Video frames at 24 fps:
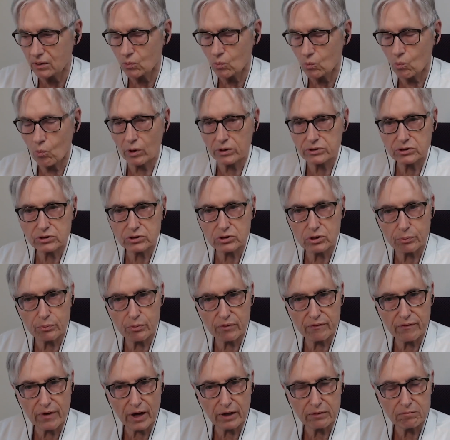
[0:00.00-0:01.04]
wants to
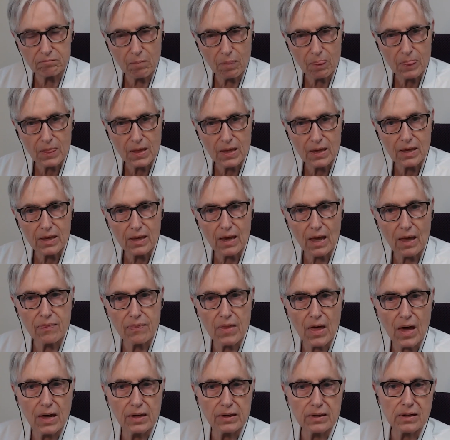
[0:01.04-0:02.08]
prevent, and
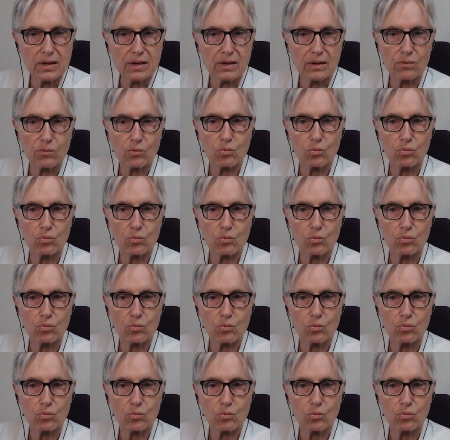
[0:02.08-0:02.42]
then